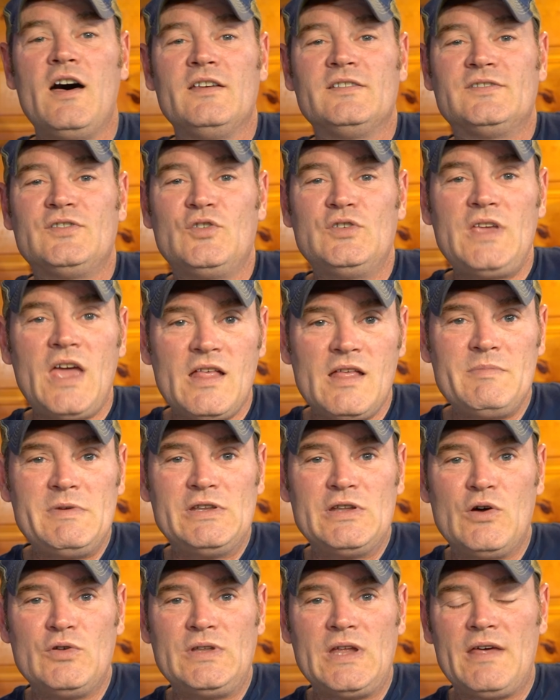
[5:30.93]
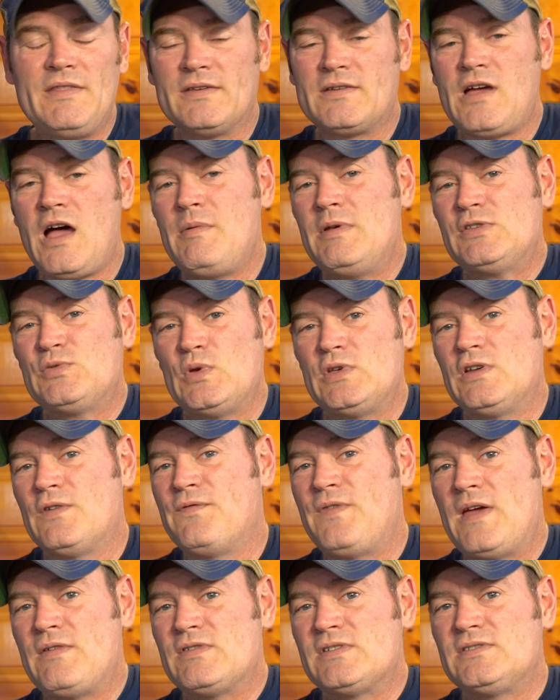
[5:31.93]
So yeah, let me know down in the comments what your
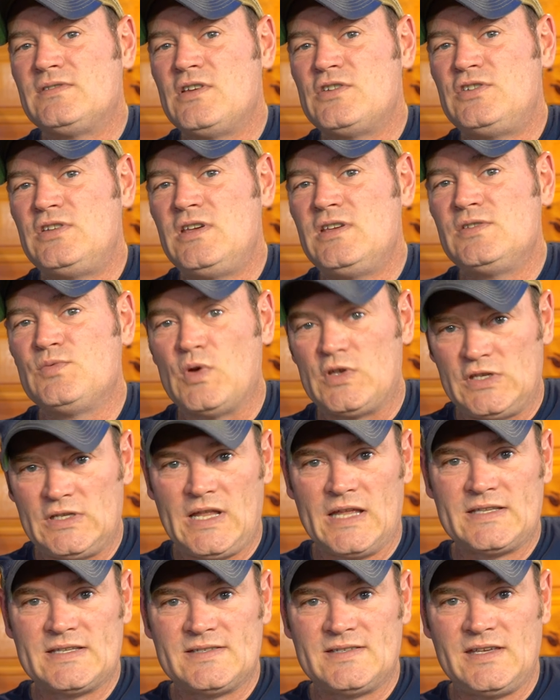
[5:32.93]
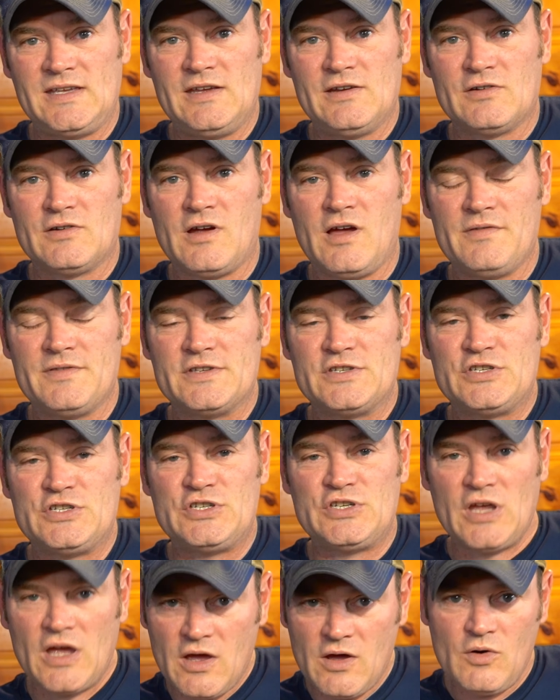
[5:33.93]
favorite slushy is, what you'd like to see here on the
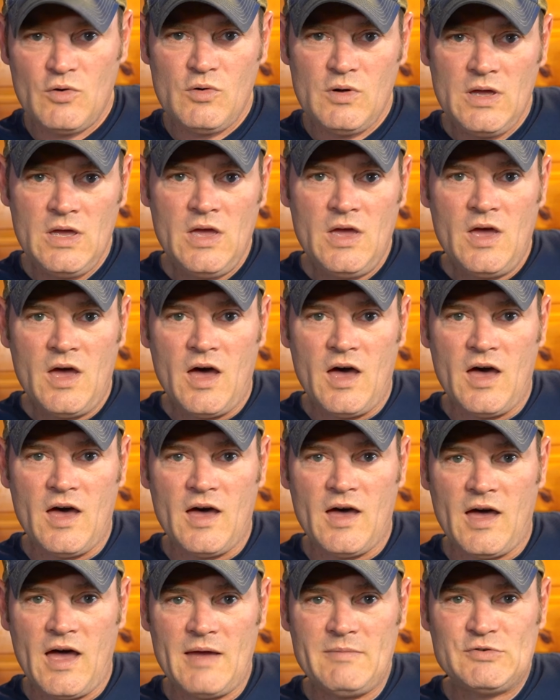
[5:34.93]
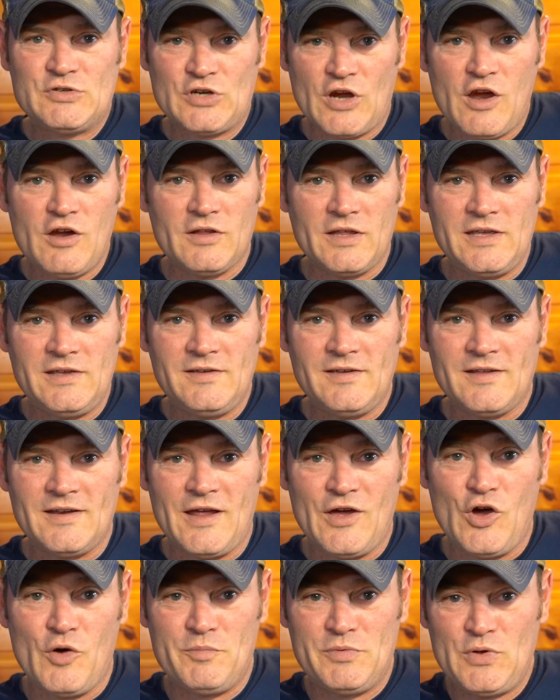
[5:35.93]
show. I'm Charlie, and
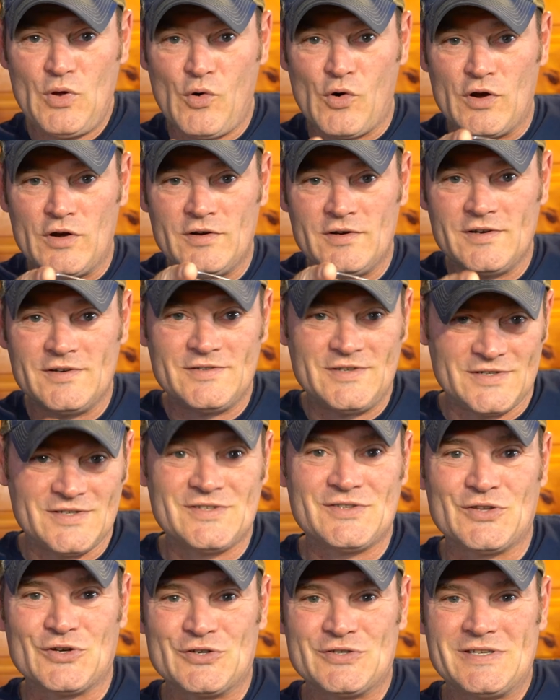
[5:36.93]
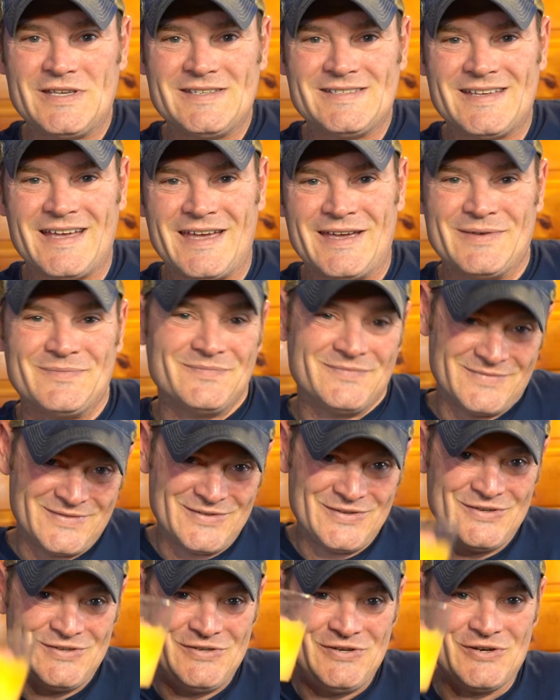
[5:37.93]
I hope you're just as thirsty as I am.
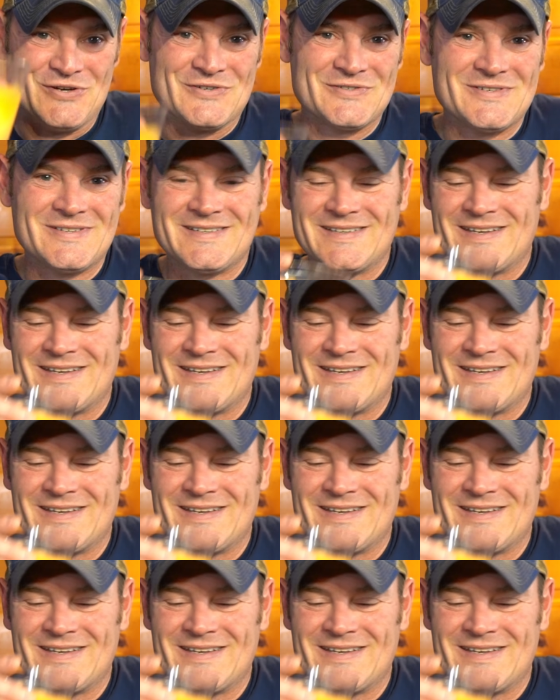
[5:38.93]
Cheers.